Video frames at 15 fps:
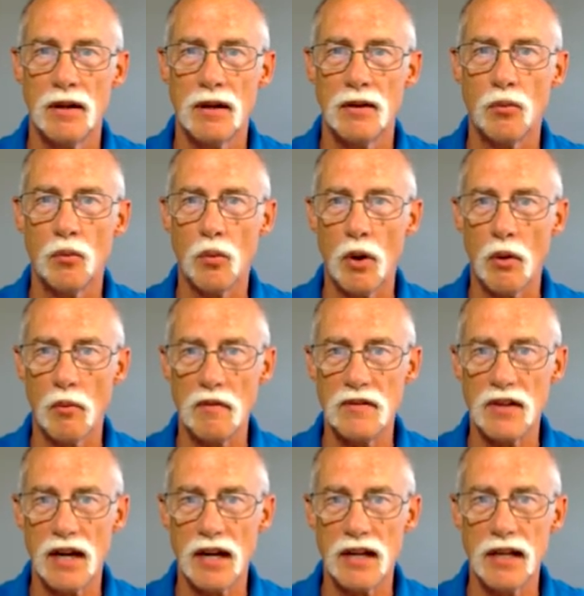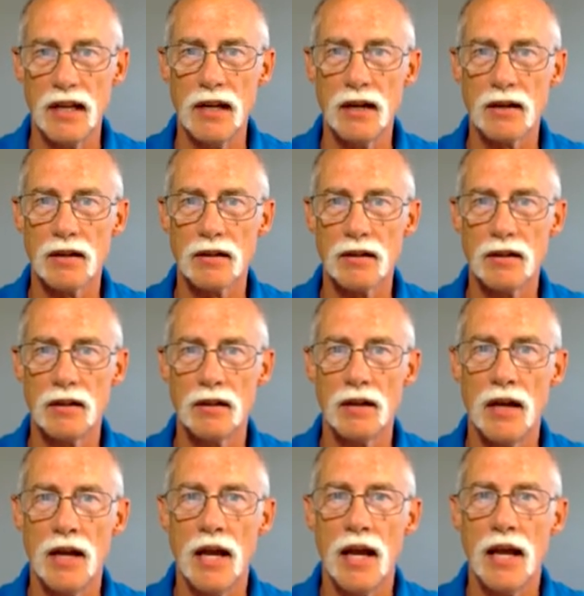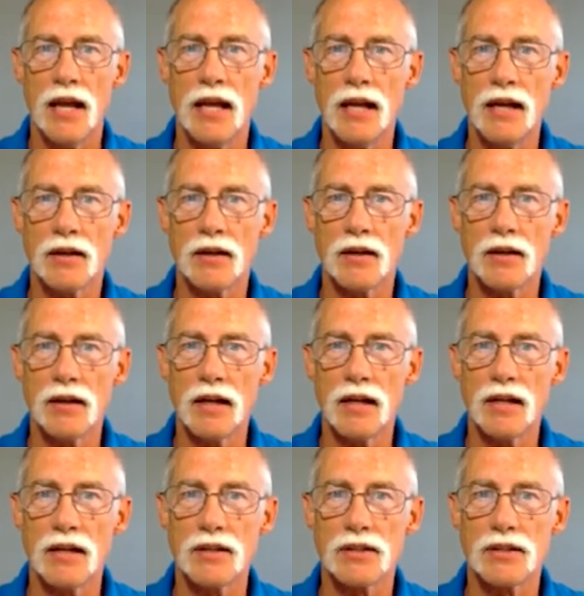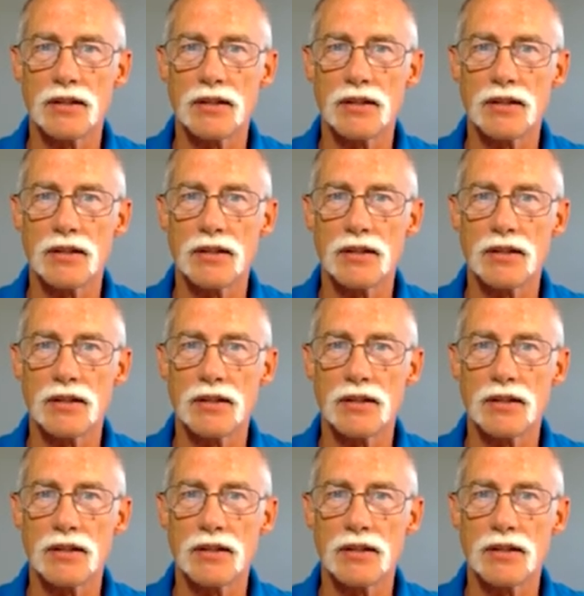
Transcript: what we've done here. Here is